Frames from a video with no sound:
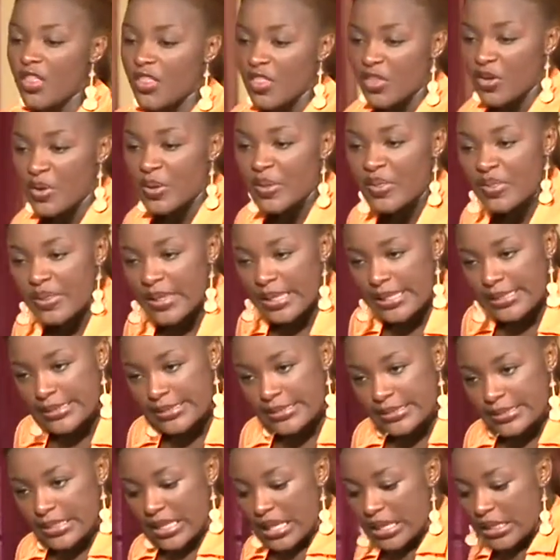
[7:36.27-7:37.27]
there are
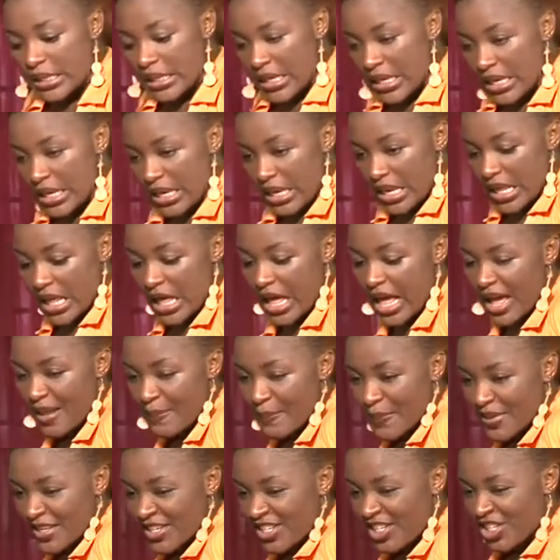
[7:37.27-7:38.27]
things that
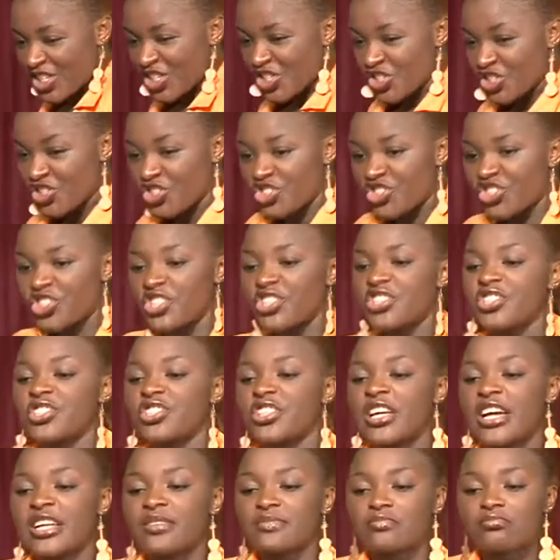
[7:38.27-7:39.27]
happen in the
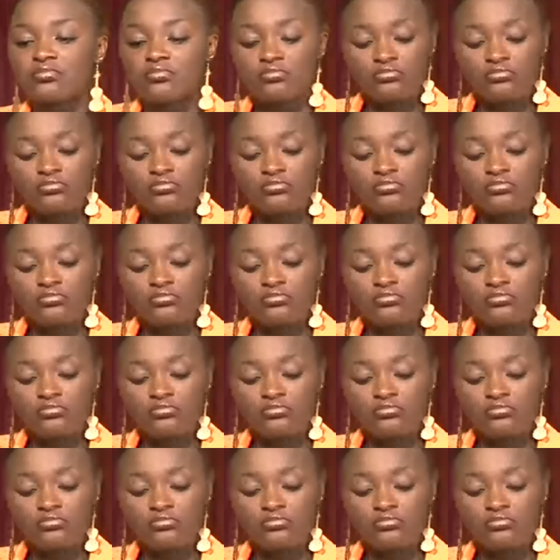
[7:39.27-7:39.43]
church that